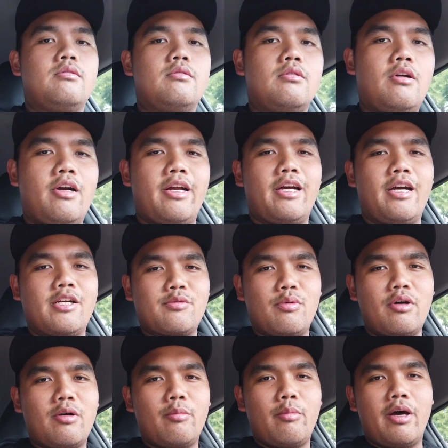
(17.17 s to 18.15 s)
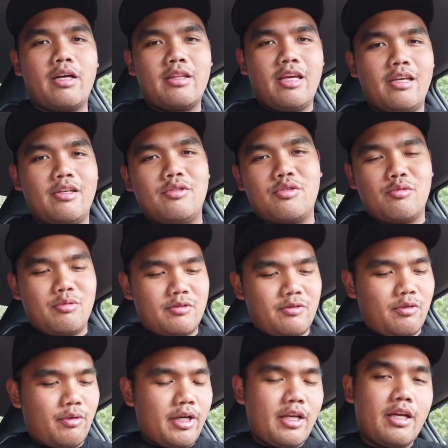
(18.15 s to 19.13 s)
All right, guys, welcome back. Thank you so much
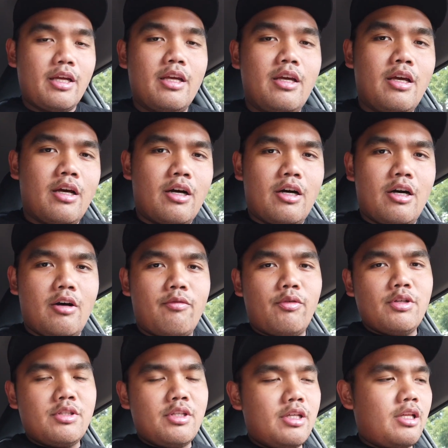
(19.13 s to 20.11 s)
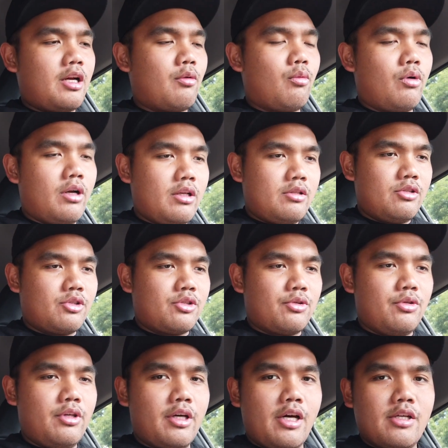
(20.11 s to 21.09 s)
for waiting. First thing that I wanted to show
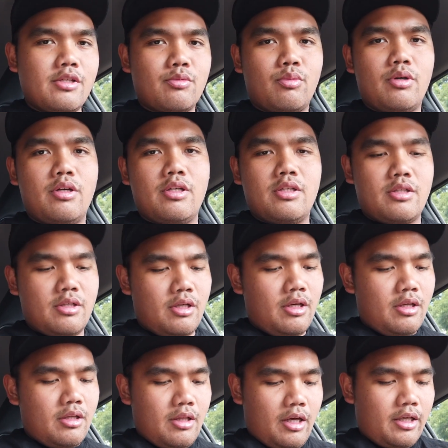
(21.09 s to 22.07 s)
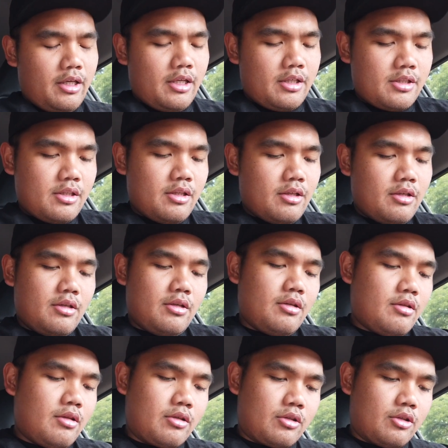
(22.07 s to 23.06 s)
you guys was, I guess,
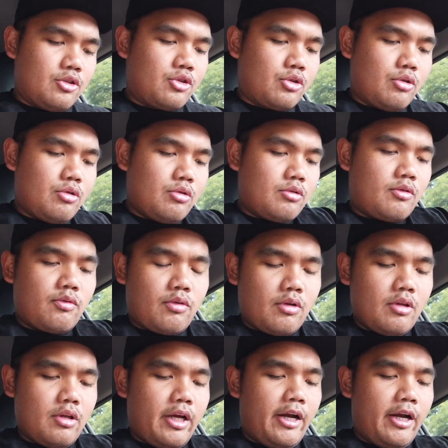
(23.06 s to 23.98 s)
the controls for the